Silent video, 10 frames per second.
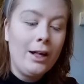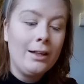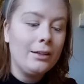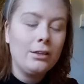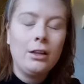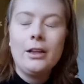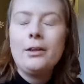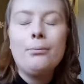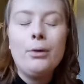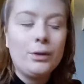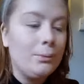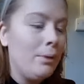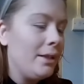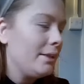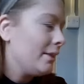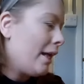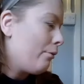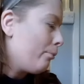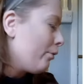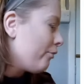I had like the most amazing day
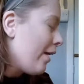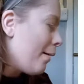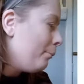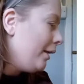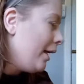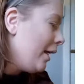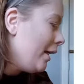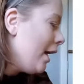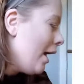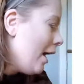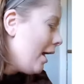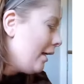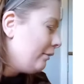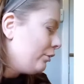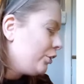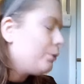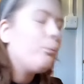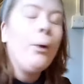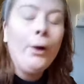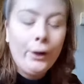with my family, and it was just
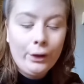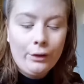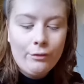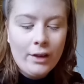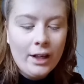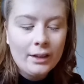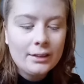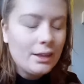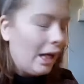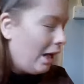perfect.